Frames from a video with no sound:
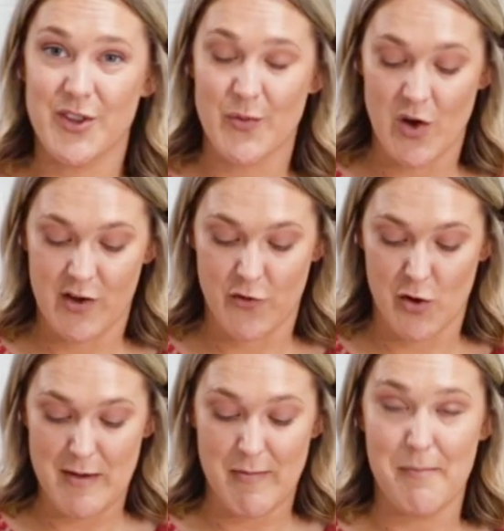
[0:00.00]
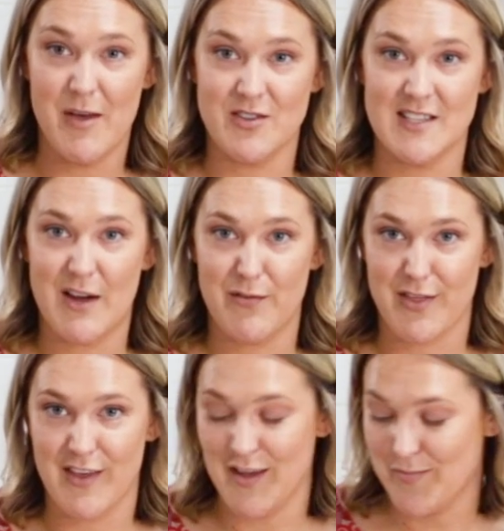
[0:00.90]
do all the work for me by melting
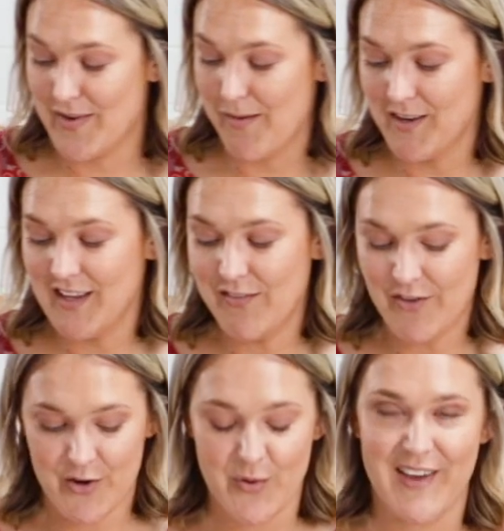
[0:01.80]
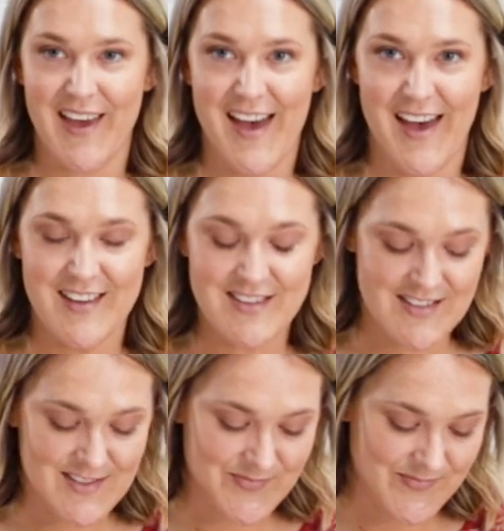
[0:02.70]
everything, but I'm gonna give it a quick
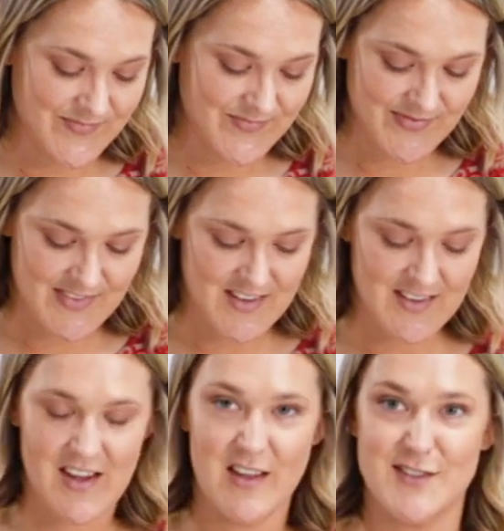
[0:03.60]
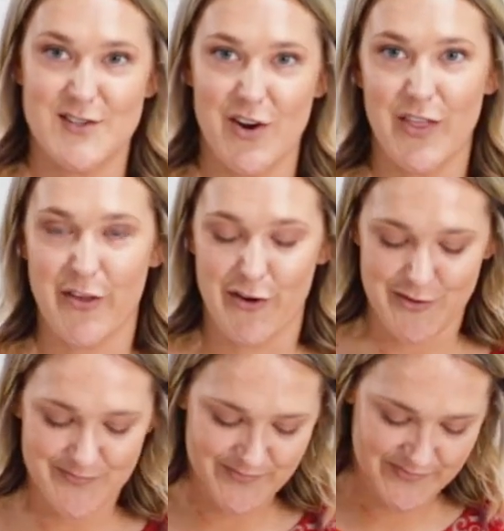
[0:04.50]
hand and stir it
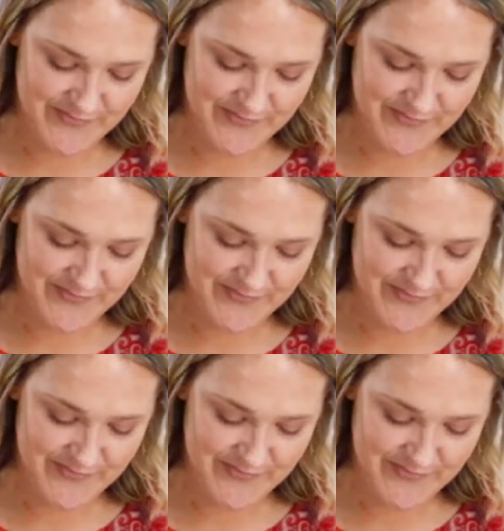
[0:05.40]
through.